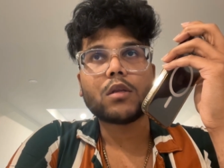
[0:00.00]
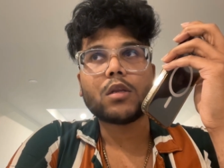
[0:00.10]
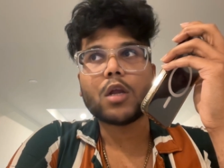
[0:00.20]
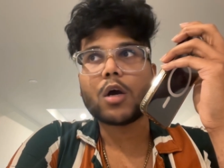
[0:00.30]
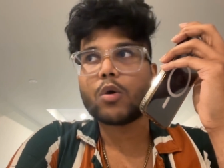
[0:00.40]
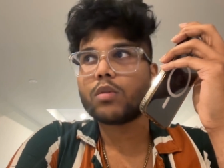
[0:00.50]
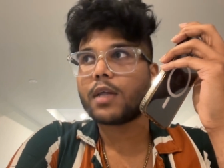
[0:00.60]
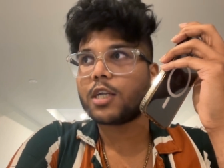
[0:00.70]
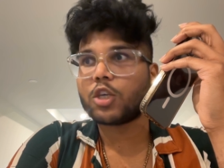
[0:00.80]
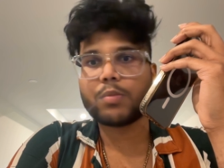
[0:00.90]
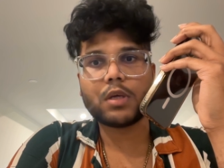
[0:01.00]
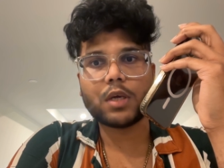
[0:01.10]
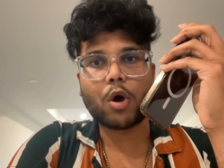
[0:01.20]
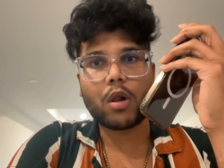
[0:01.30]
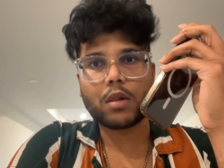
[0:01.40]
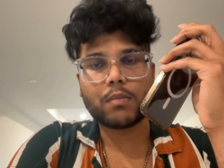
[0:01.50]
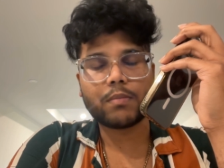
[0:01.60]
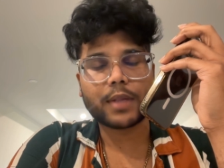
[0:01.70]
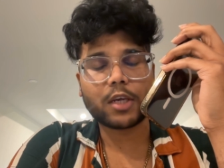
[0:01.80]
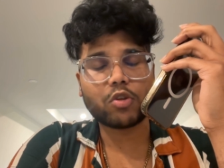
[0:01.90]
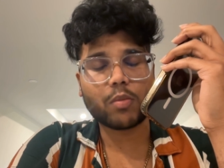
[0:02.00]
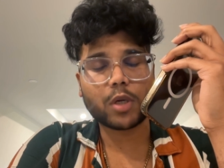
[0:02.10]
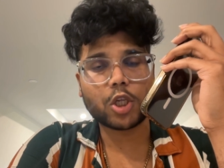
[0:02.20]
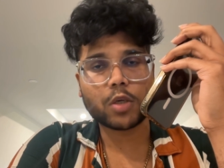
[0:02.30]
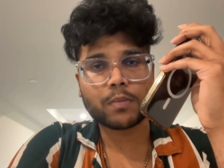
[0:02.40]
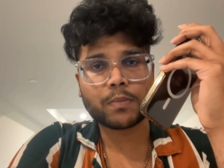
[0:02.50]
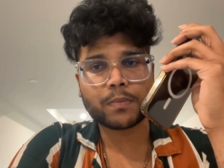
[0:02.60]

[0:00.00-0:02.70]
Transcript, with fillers: No, that should be all. Thank you so much.